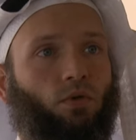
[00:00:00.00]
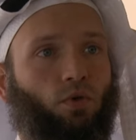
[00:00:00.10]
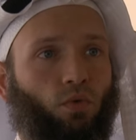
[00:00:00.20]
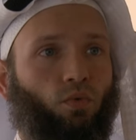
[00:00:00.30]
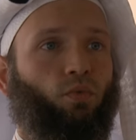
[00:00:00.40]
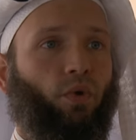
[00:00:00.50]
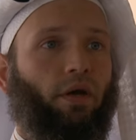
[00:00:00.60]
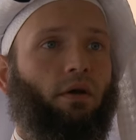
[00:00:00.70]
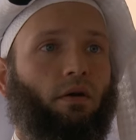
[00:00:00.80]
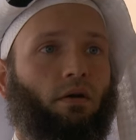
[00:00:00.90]
You
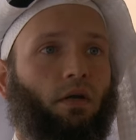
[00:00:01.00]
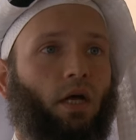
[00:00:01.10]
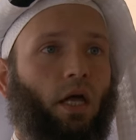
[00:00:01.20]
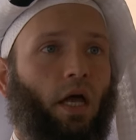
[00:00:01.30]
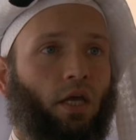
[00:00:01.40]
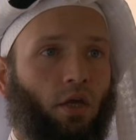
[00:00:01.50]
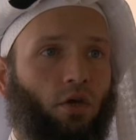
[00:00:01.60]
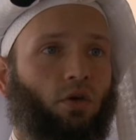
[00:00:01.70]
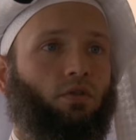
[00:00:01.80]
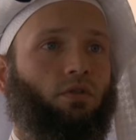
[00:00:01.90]
were a
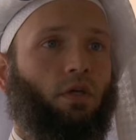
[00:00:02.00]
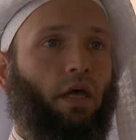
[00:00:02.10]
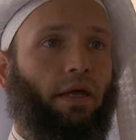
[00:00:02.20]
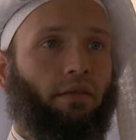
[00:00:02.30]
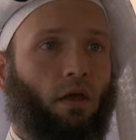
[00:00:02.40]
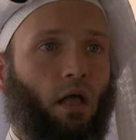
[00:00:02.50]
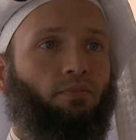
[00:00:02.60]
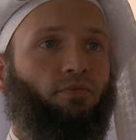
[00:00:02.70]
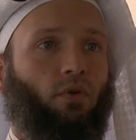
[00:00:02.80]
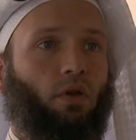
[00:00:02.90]
good and
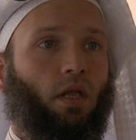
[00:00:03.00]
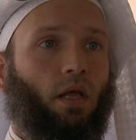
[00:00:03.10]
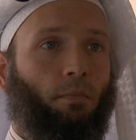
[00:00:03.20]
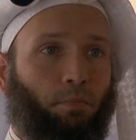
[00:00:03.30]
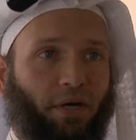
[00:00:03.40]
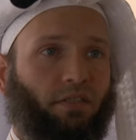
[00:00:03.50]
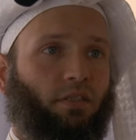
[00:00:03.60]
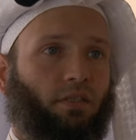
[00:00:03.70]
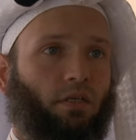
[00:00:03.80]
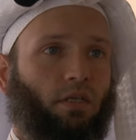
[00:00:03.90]
helpful
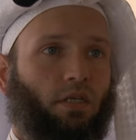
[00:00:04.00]
partner.